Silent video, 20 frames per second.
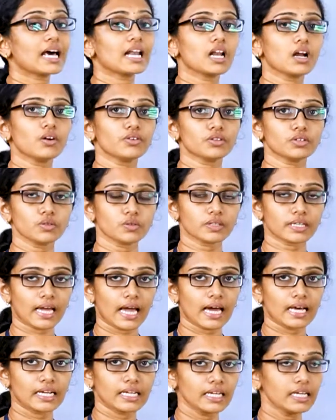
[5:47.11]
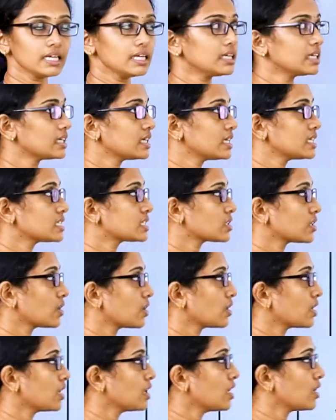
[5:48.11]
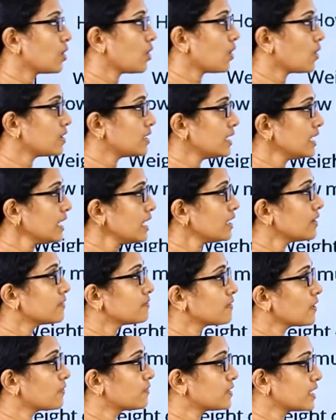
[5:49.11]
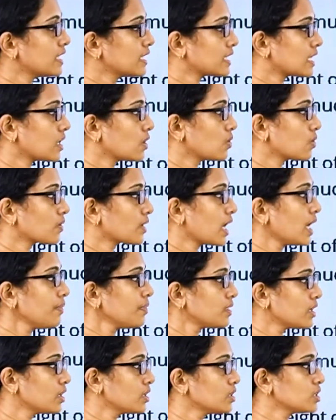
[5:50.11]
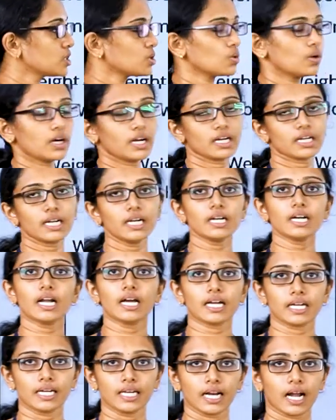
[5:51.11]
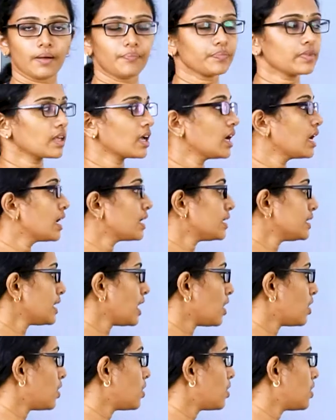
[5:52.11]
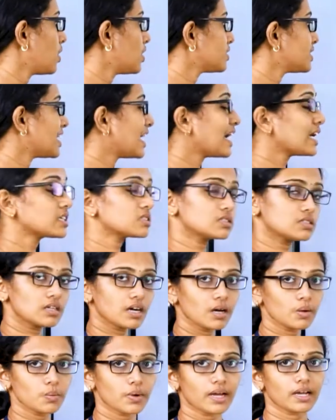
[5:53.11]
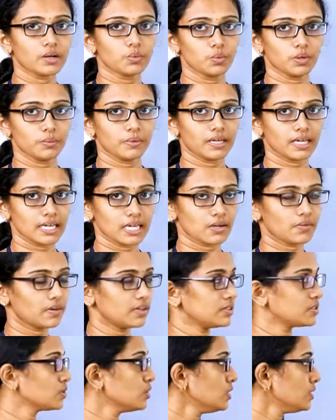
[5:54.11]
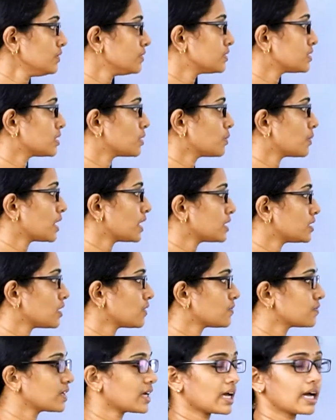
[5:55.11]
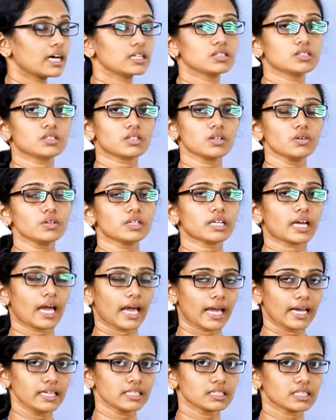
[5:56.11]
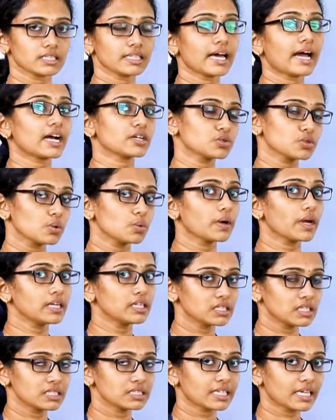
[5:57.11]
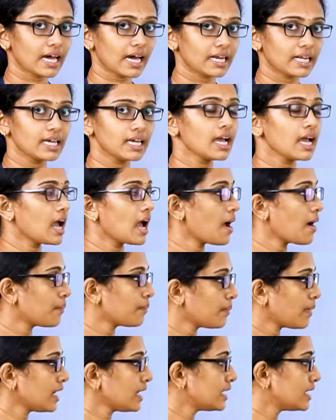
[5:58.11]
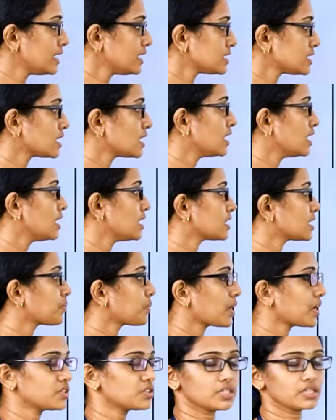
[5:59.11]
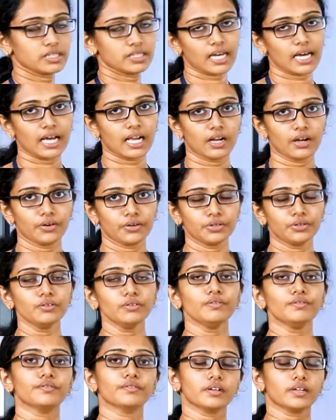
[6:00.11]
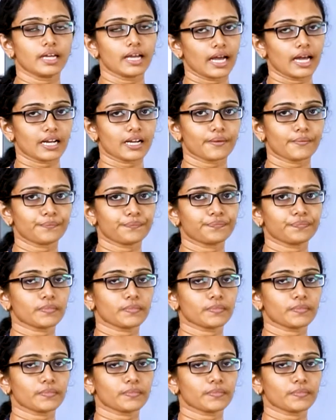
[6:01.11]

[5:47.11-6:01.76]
allowed to carry is only 15 kilogram, 200 gram. Now the extra weight will be equal to the weight of Neha's suitcase, the actual weight she's carrying, minus the weight she is allowed to carry,